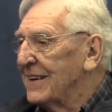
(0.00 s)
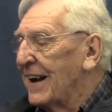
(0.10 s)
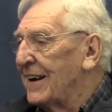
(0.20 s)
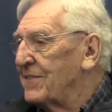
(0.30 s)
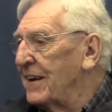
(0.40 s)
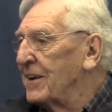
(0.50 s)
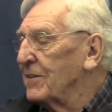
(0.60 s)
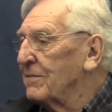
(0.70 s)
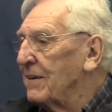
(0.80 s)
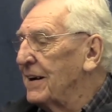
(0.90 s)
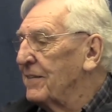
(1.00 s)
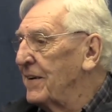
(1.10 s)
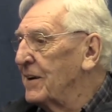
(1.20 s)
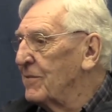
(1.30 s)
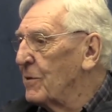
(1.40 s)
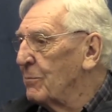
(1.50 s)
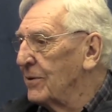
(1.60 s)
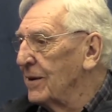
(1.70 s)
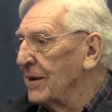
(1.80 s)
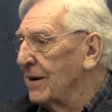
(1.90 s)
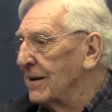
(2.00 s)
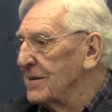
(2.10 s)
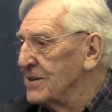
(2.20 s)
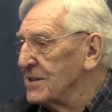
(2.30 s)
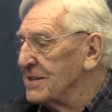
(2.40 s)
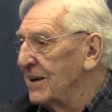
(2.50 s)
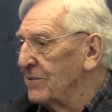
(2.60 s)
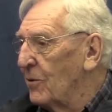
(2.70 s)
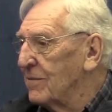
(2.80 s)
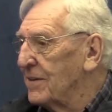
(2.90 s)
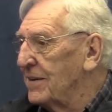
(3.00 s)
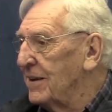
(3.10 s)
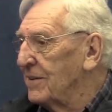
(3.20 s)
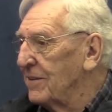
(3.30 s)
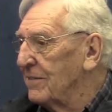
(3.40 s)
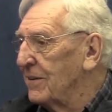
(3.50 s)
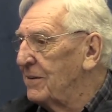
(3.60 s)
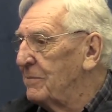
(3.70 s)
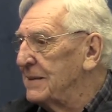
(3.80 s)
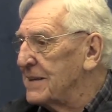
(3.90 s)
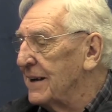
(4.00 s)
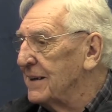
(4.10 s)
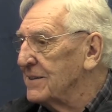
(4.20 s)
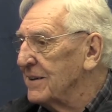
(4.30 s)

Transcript: I think of the Barilla Garden just down over the hill beside us here.